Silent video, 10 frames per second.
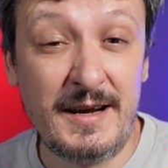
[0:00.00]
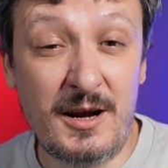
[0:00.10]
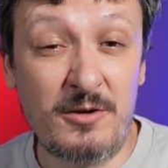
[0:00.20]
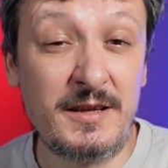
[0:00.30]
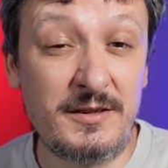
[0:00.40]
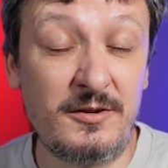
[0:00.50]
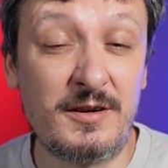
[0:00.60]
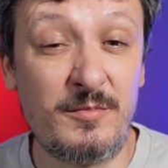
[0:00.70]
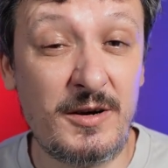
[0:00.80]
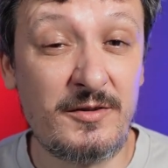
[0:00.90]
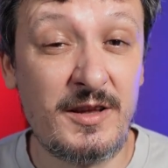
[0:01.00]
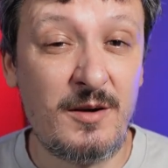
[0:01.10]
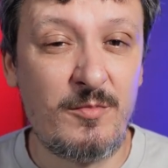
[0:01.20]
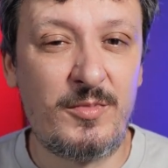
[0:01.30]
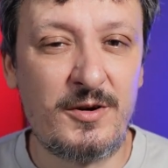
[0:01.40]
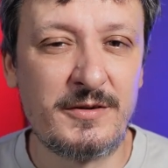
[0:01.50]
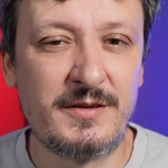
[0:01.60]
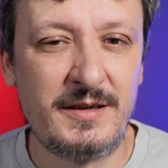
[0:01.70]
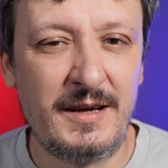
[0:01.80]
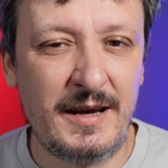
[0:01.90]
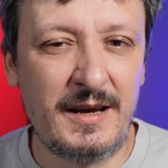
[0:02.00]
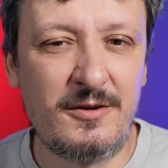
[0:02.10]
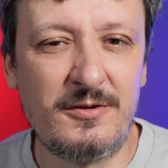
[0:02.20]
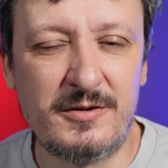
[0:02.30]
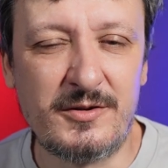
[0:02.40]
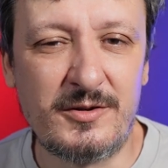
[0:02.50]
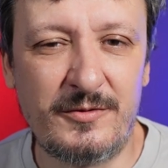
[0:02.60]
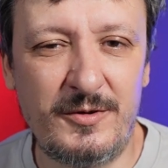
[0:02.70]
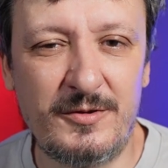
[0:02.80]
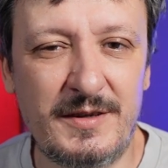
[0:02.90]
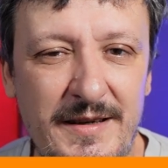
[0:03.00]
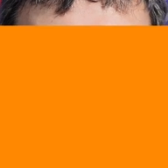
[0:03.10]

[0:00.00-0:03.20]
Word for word: Now let's talk about pros and cons of using